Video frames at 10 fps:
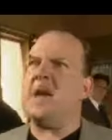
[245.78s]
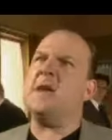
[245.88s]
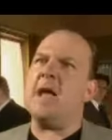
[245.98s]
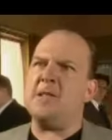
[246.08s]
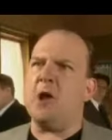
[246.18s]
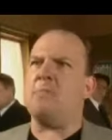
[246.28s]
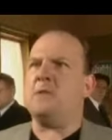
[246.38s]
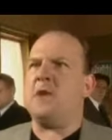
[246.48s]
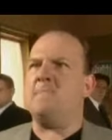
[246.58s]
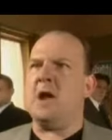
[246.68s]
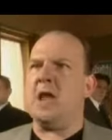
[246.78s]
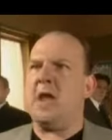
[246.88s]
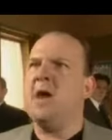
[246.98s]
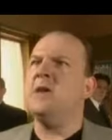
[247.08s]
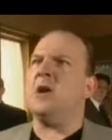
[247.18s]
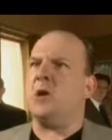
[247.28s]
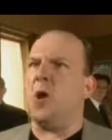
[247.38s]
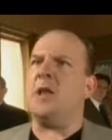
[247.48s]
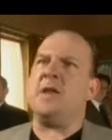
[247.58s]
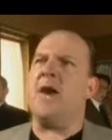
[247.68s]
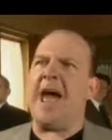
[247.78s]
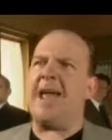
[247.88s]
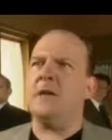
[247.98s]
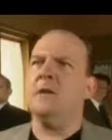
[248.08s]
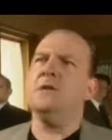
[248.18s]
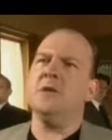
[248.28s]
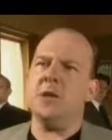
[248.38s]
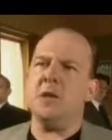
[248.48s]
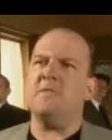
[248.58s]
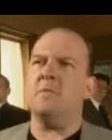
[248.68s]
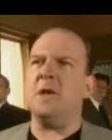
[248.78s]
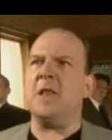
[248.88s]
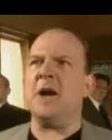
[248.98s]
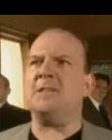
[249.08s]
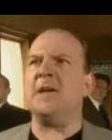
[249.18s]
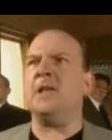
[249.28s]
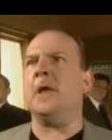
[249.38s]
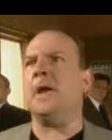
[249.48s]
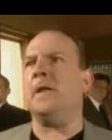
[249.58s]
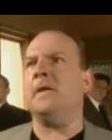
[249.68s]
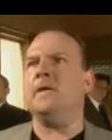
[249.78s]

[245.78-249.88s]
you get double your money. You call it wrong, you leave the wee lassie alone.